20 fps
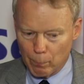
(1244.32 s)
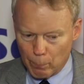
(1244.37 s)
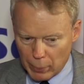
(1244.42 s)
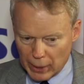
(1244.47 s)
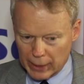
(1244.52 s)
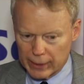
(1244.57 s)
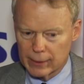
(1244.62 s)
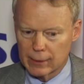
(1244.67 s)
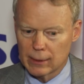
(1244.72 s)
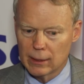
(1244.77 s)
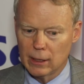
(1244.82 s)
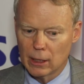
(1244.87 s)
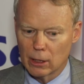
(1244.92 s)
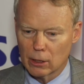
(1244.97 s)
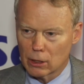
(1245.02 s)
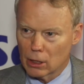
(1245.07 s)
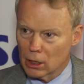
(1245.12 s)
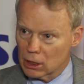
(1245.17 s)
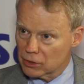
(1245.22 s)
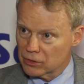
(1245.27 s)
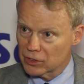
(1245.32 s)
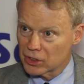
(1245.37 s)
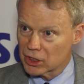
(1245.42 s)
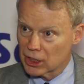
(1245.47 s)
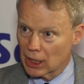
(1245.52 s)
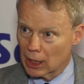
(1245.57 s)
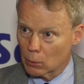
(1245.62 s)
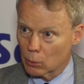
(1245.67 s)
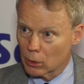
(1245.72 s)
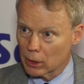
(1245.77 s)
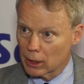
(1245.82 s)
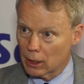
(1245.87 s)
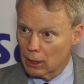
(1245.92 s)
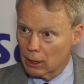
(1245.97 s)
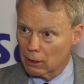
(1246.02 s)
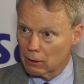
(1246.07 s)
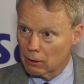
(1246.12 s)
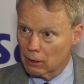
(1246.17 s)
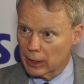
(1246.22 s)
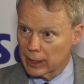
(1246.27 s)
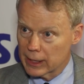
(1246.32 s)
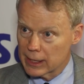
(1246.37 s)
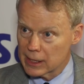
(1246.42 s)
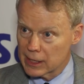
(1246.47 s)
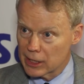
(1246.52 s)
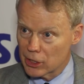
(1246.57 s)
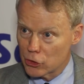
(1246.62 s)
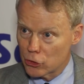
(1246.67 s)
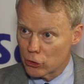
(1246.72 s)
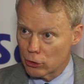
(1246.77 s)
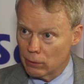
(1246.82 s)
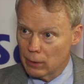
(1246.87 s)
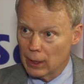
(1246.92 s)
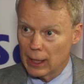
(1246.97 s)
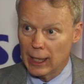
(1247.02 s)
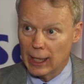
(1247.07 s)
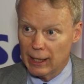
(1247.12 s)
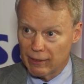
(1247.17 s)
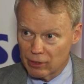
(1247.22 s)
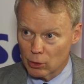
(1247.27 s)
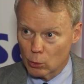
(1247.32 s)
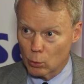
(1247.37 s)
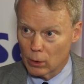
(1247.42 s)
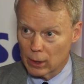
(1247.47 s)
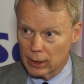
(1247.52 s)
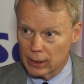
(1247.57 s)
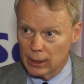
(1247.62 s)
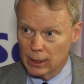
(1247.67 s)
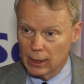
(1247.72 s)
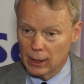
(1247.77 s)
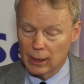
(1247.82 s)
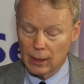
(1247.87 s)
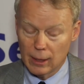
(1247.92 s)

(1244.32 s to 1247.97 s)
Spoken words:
But Kosovo's got to work harder on this issue. Everyone